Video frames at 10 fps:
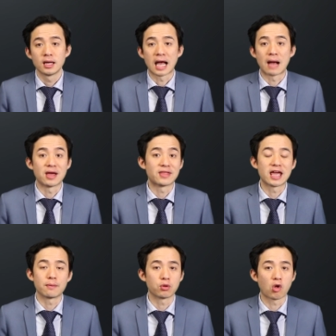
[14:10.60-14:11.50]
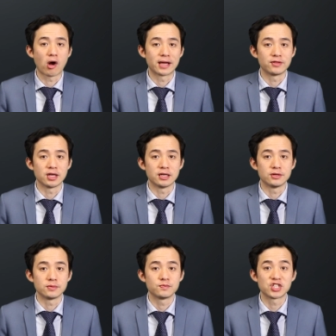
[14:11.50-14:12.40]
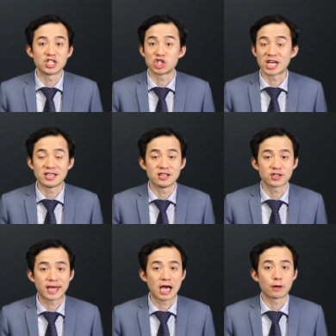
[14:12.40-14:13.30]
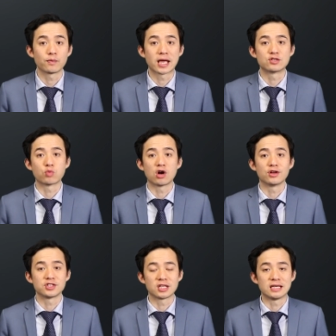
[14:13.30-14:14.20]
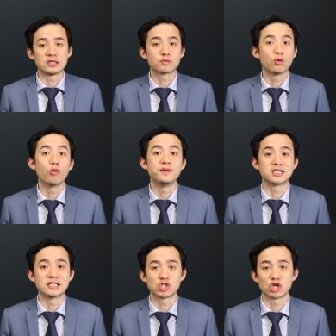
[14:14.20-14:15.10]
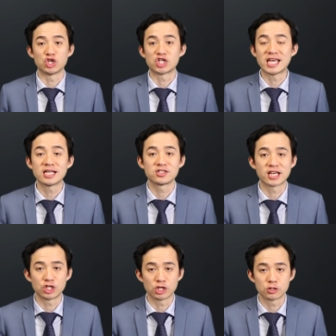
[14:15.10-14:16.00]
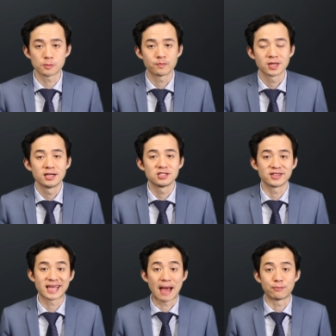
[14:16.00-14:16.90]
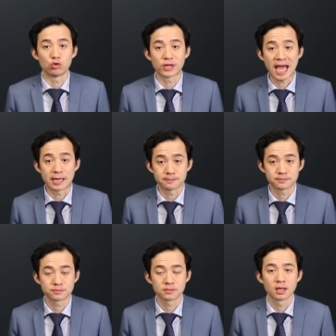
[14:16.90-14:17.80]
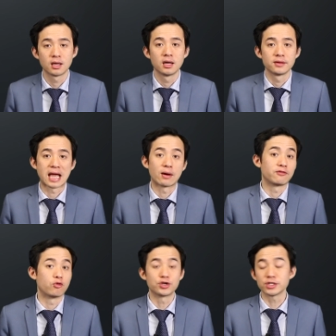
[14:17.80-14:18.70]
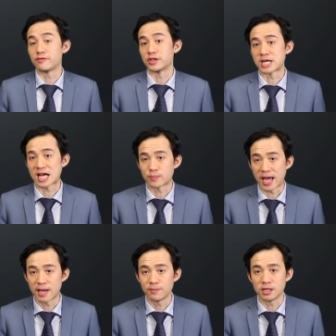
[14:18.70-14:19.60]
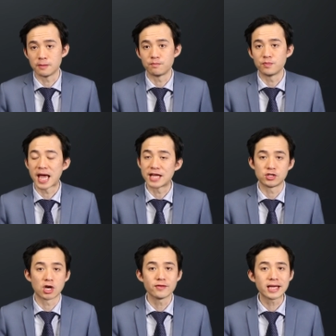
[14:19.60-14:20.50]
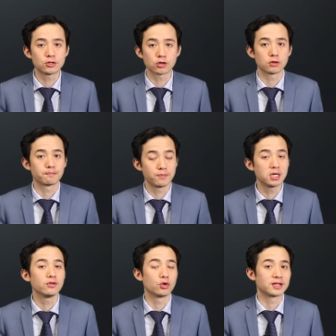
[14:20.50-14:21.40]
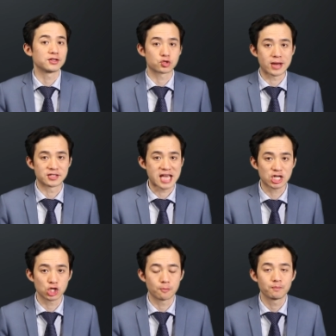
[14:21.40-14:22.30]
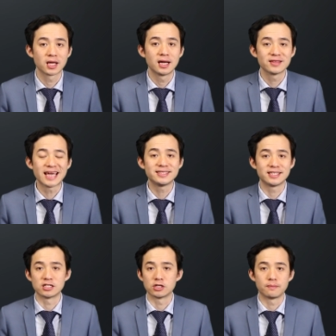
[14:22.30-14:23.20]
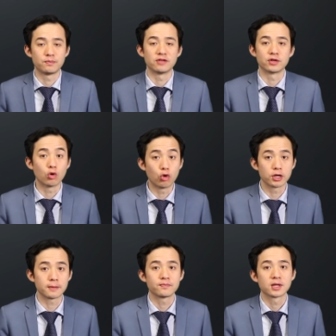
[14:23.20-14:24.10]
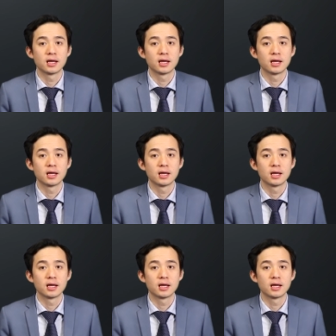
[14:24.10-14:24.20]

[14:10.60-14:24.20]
And they applied the CGT discount as well as the small business CGT concessions to the capital gain. Now, unfortunately for the taxpayer, the ATO, they took a bit of a look at this transaction. They did a bit of an audit,